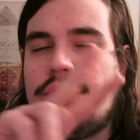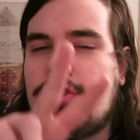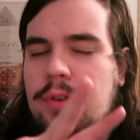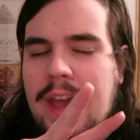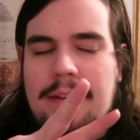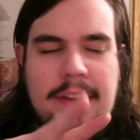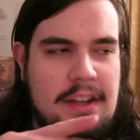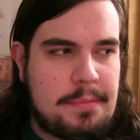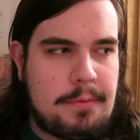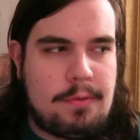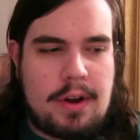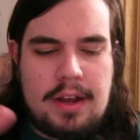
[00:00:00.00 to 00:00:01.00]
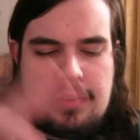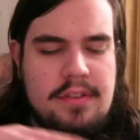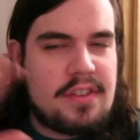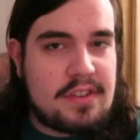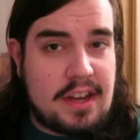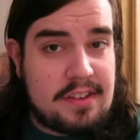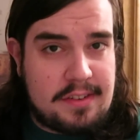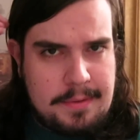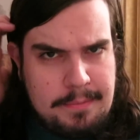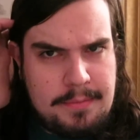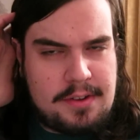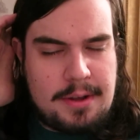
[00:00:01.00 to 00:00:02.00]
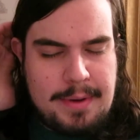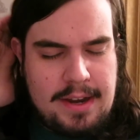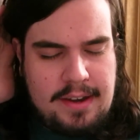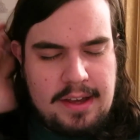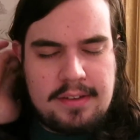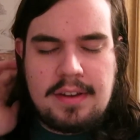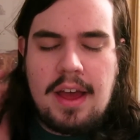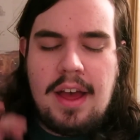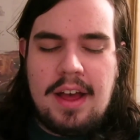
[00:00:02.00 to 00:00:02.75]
Two caveats before I discuss some ideas.